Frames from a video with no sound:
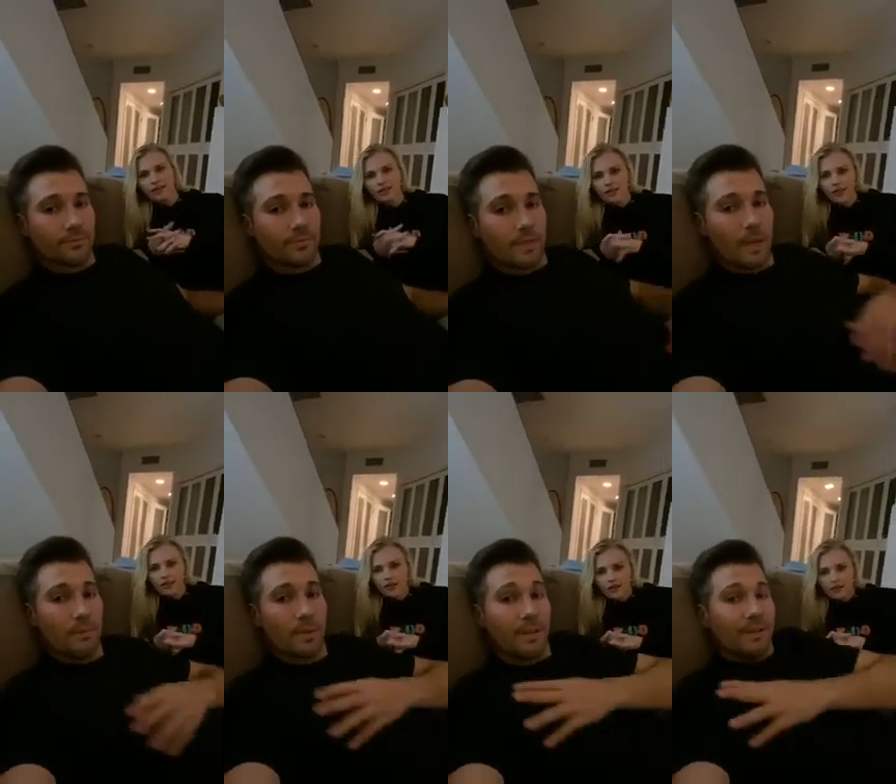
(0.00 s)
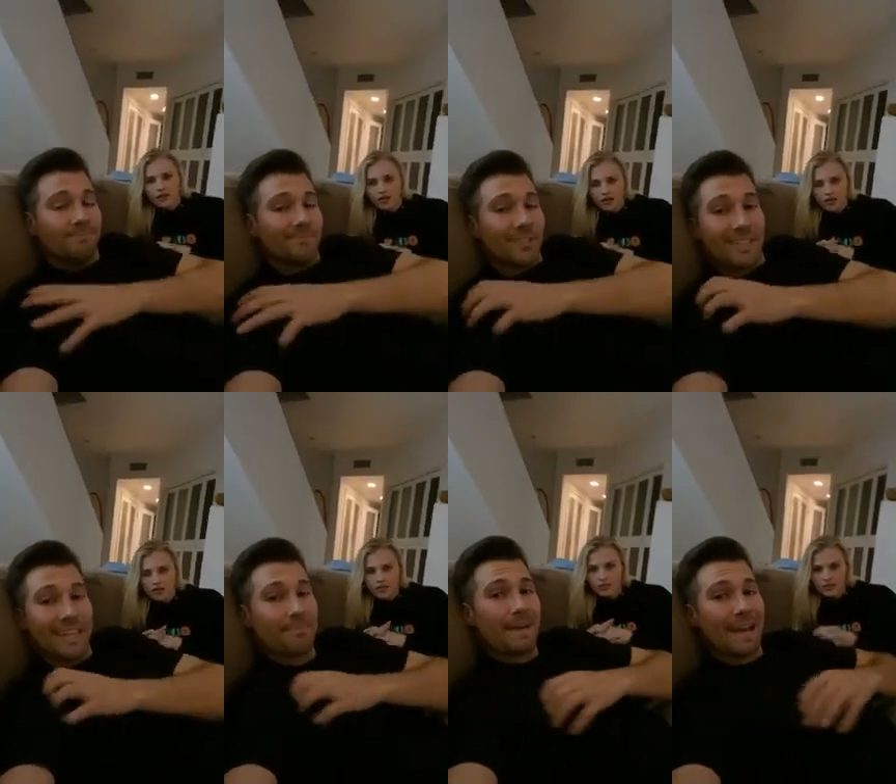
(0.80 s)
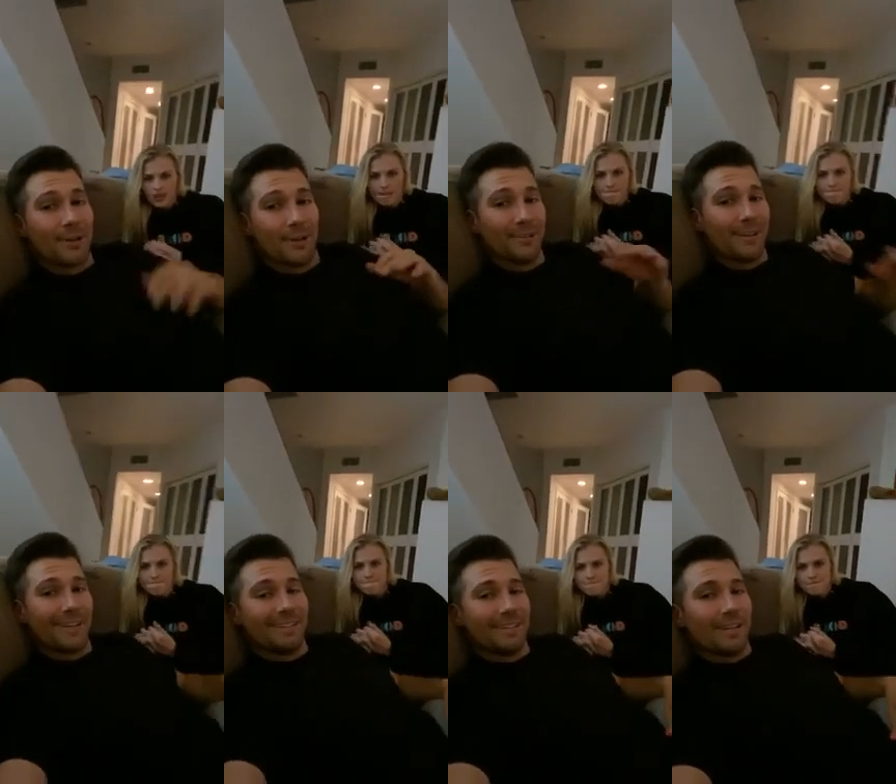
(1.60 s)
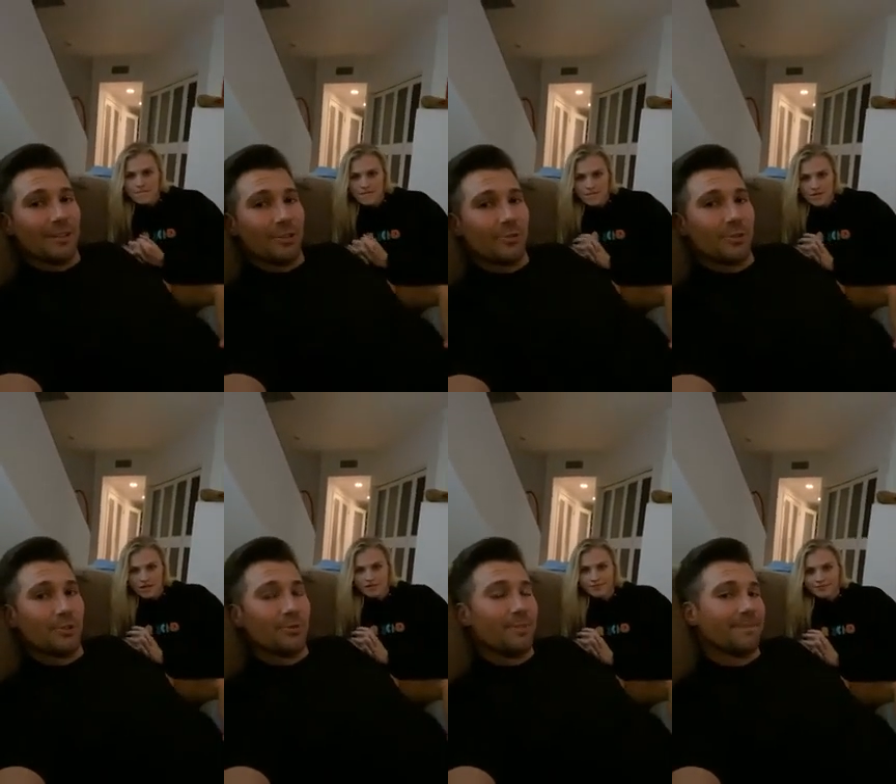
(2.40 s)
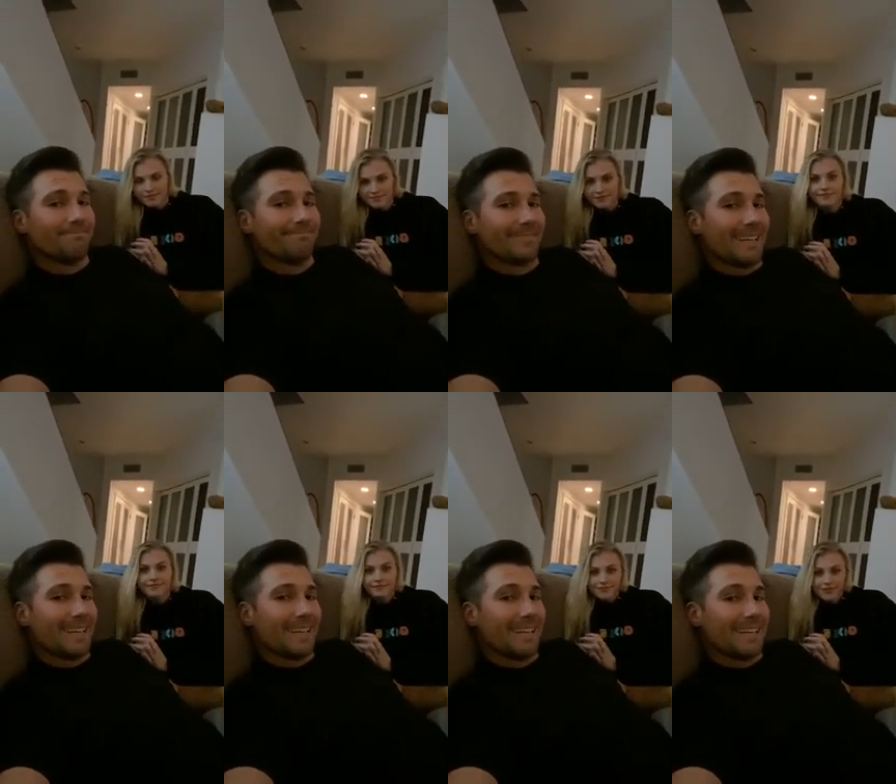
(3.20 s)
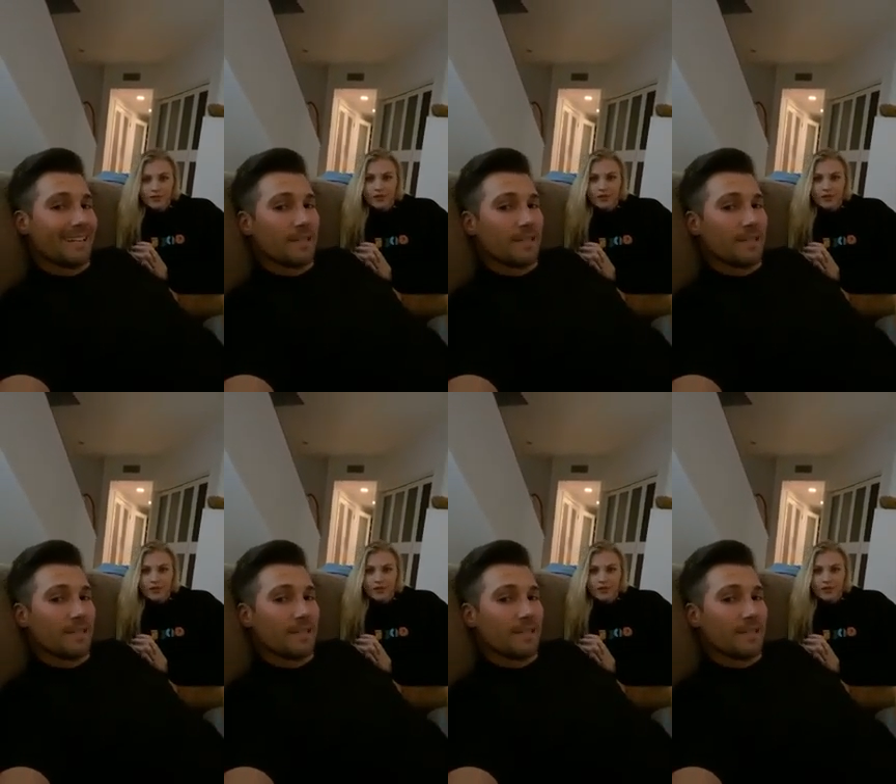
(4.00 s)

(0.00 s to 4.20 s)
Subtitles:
Yep. Just going to get back on YouTube and.